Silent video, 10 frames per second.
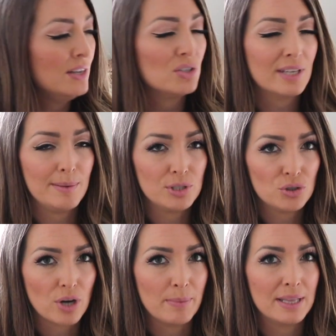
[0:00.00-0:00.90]
Just keep
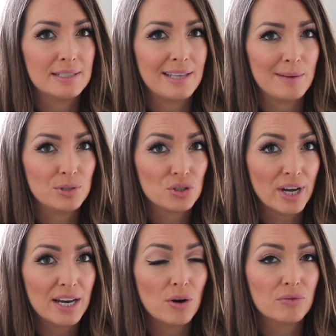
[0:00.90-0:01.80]
strumming the same
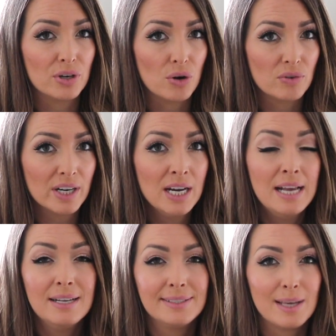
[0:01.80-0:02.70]
string over and over.
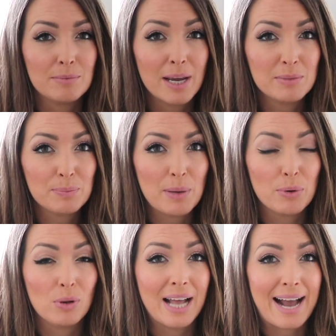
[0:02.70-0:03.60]
Sometimes
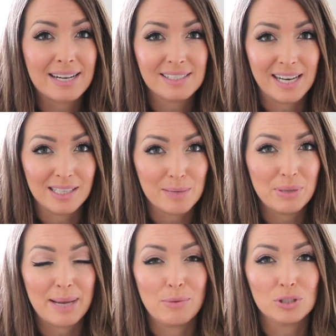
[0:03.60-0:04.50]
people will accidentally
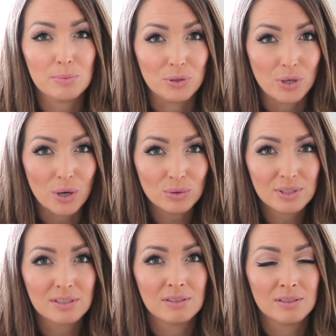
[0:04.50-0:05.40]
play multiple
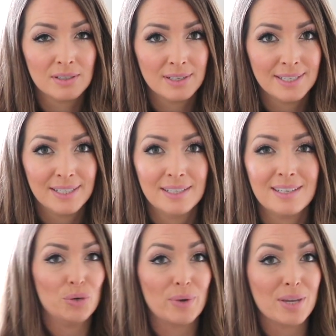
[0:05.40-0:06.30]
notes.
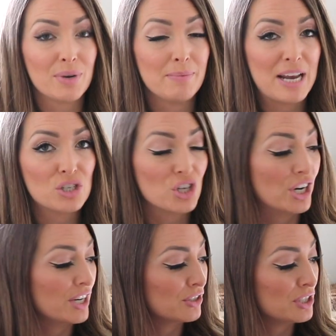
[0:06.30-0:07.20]
You really want to make
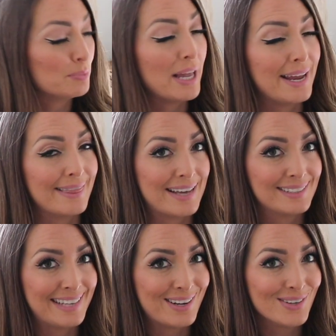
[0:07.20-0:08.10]
sure you're just playing that
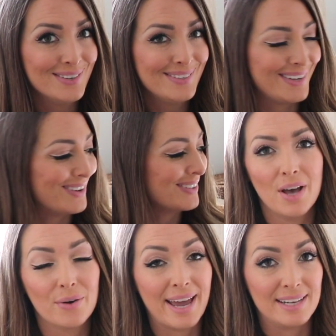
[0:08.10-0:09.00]
single note.
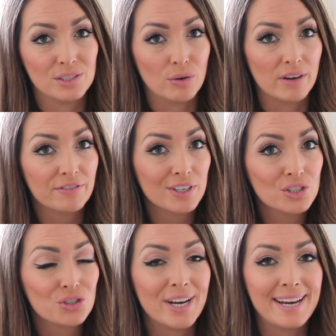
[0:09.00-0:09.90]
Okay, so our
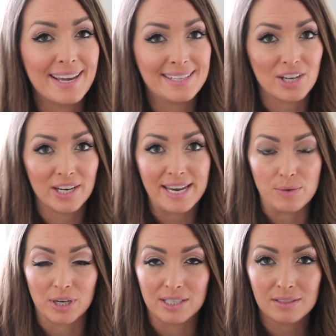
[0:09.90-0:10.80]
first string is our E.
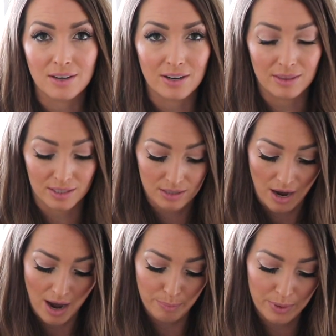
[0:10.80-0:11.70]
We're going to start at the
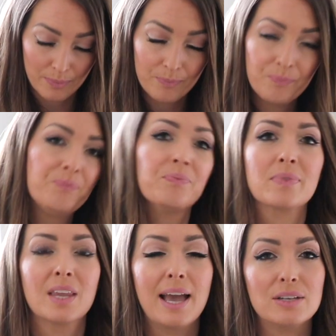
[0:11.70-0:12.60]
top
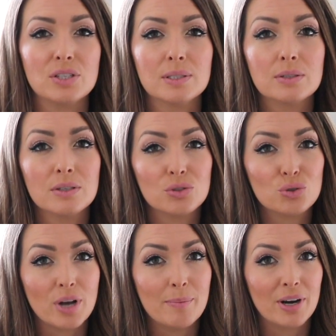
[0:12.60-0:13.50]
and just
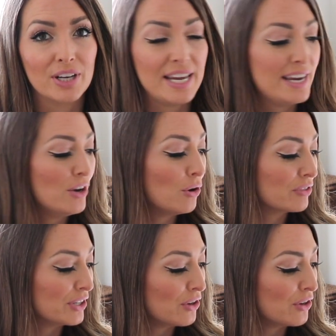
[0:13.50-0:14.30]
strum our E over and